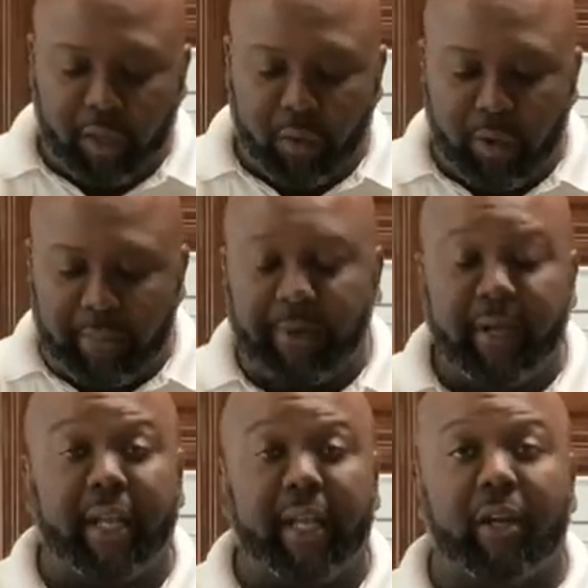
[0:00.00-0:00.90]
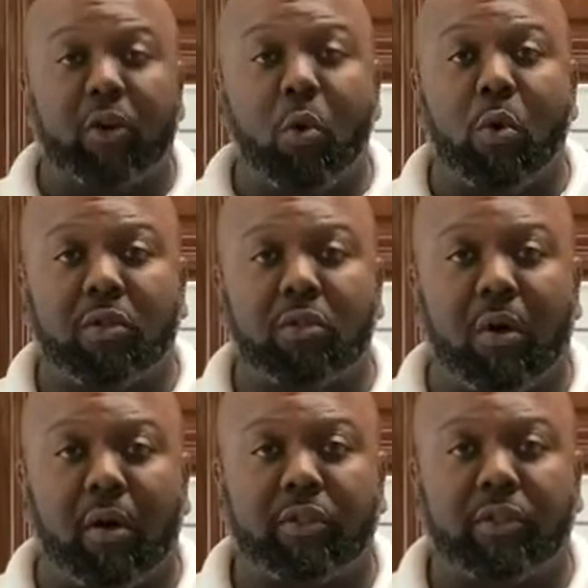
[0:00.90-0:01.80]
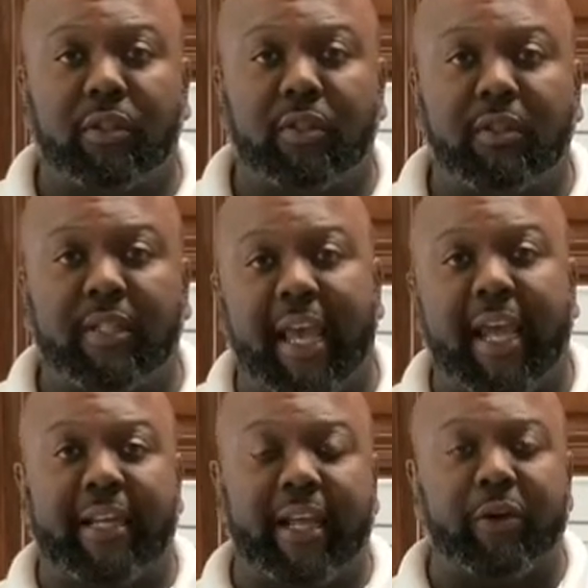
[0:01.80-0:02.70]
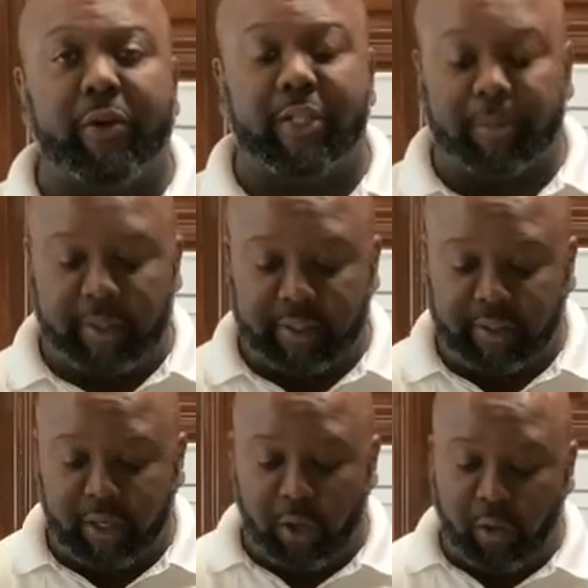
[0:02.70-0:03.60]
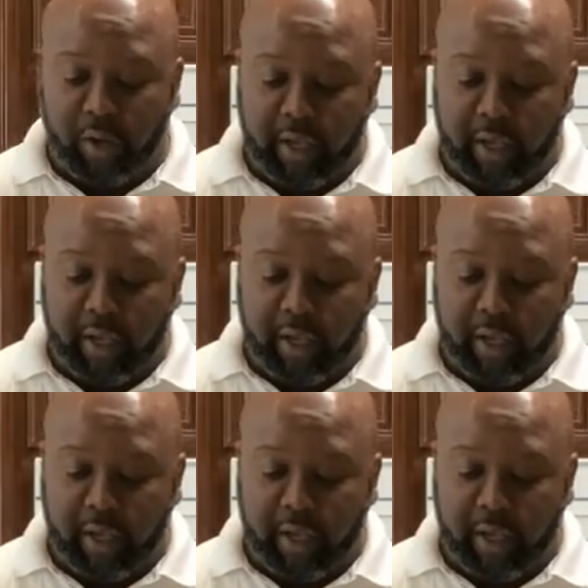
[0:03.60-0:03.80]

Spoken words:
We put in cornstarch to add that crispness. So